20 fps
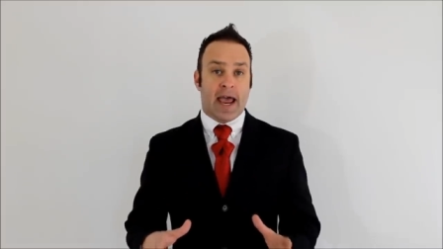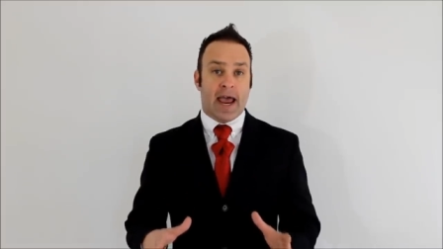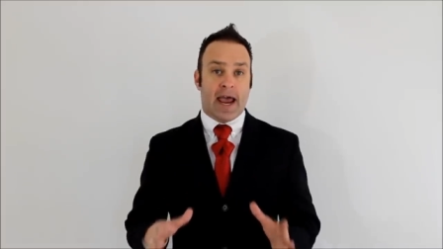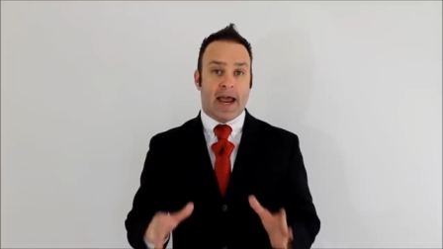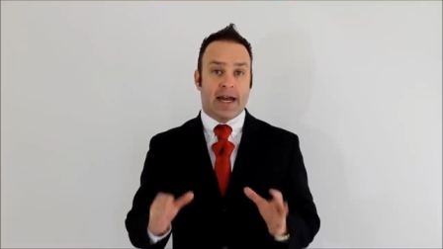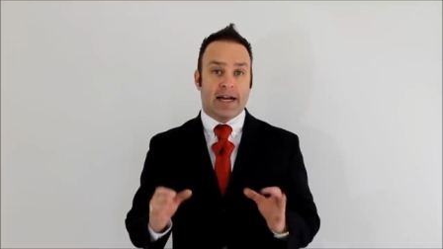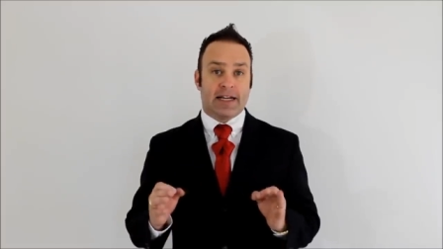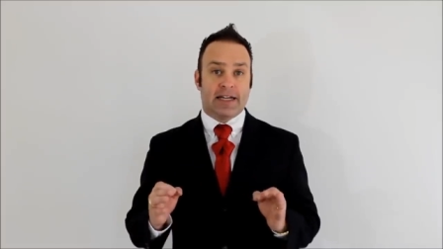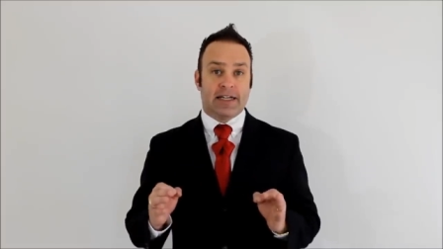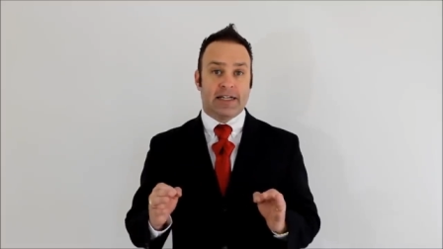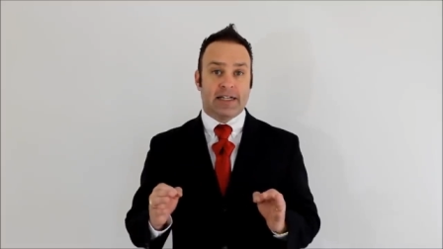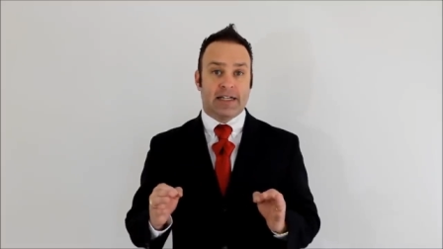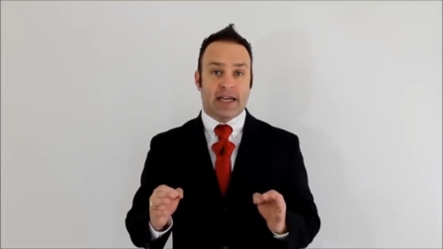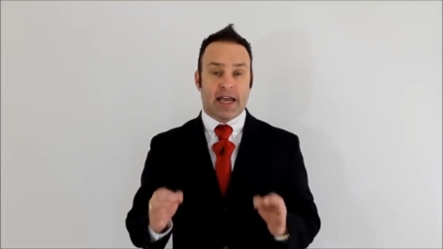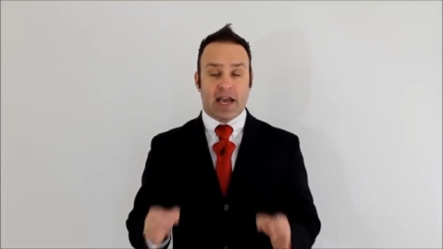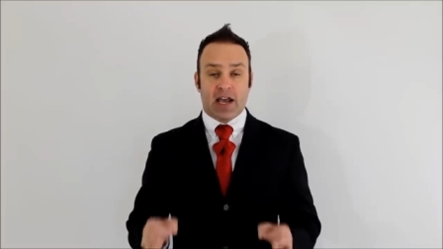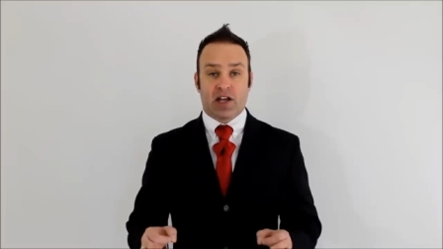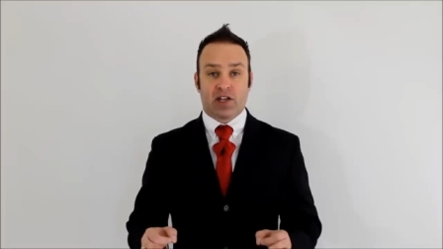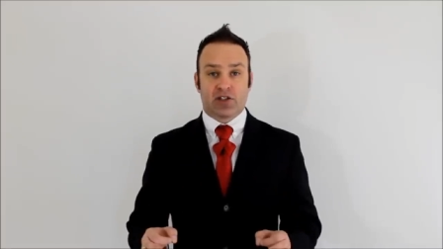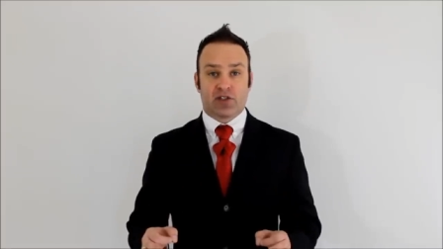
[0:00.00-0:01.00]
and he
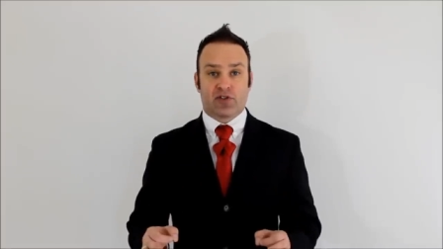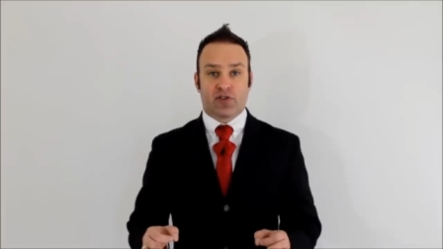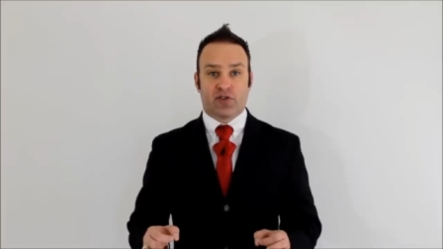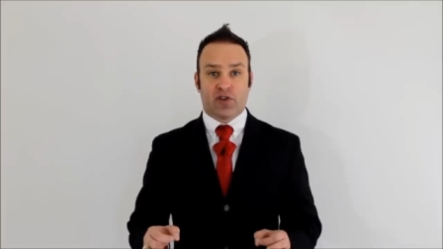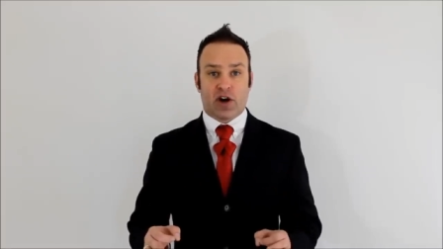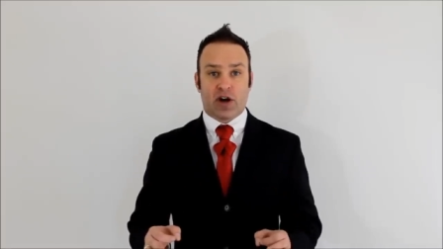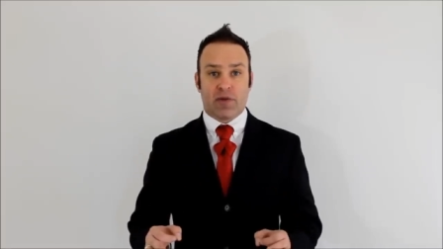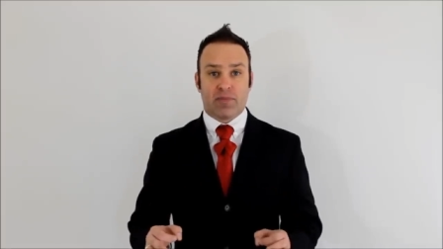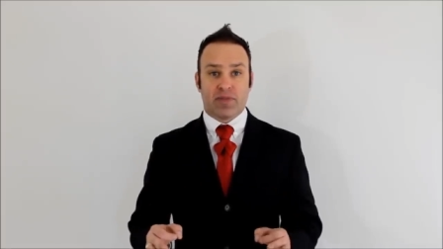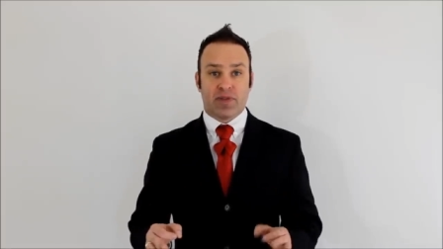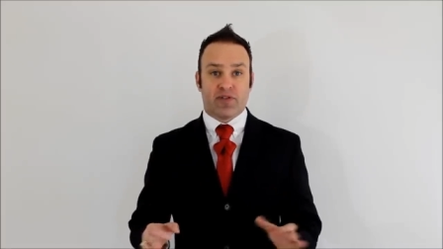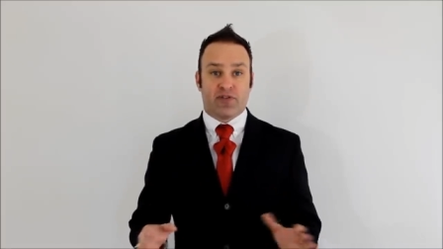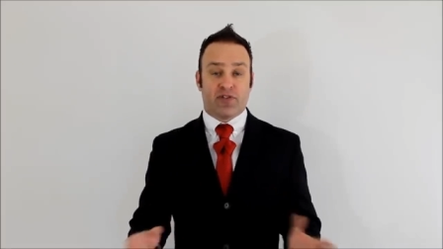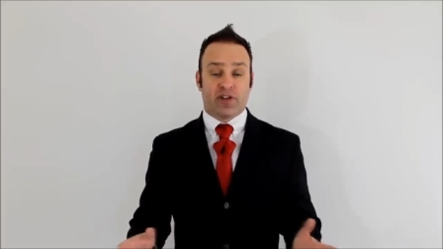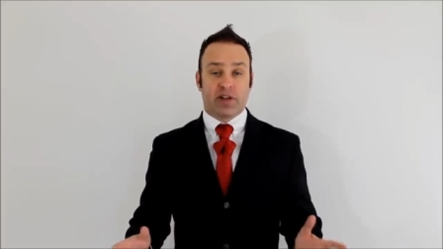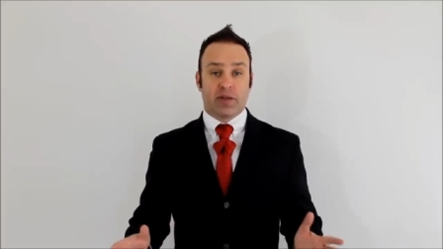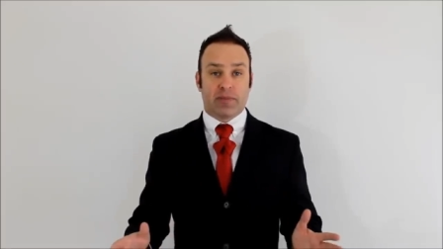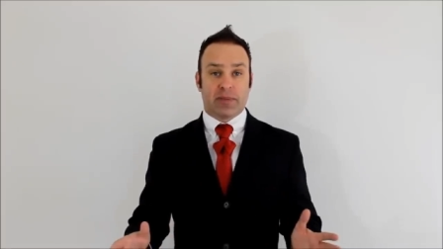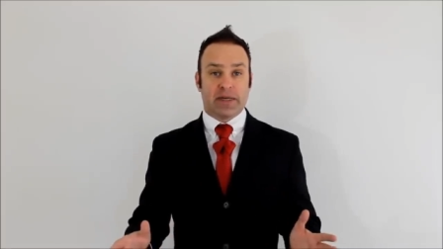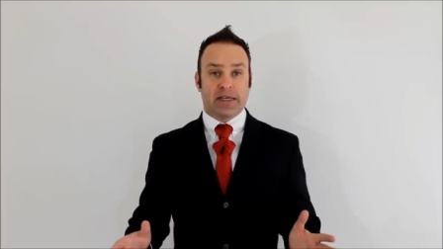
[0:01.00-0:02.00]
hails from the
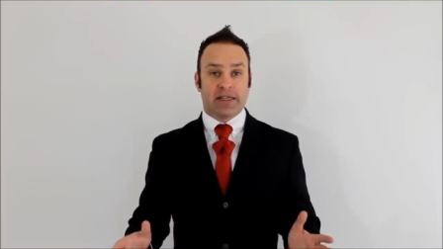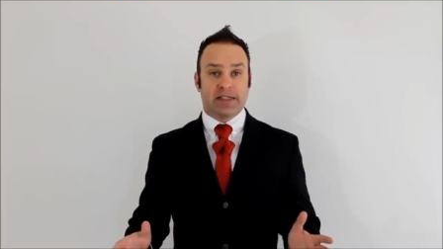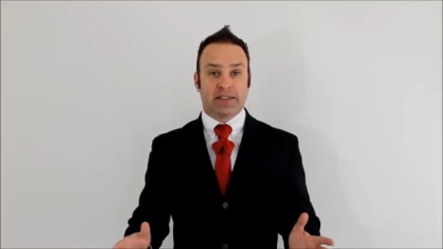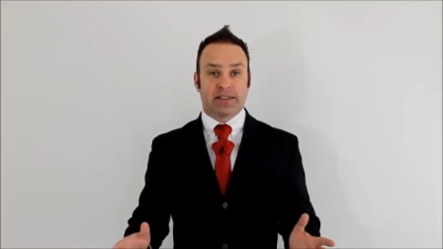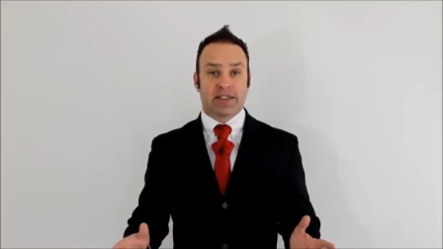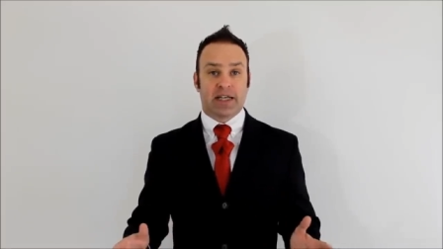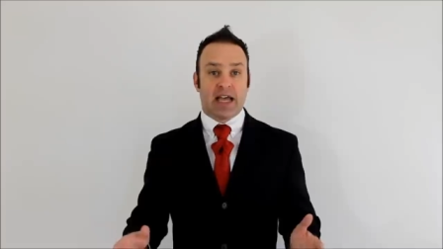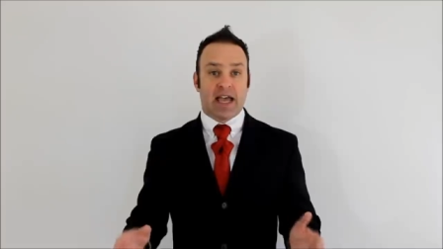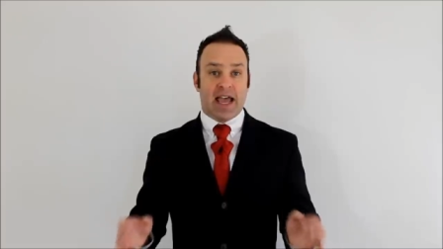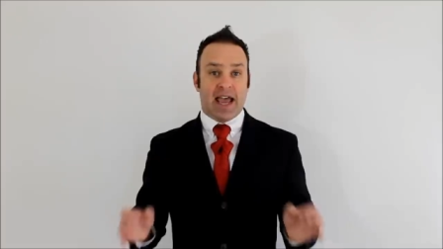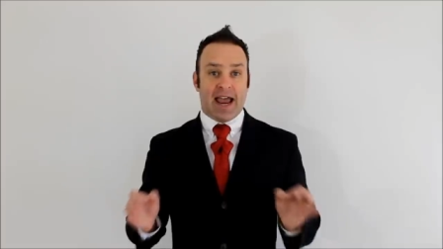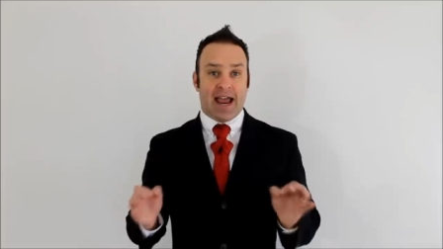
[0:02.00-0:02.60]
Philippines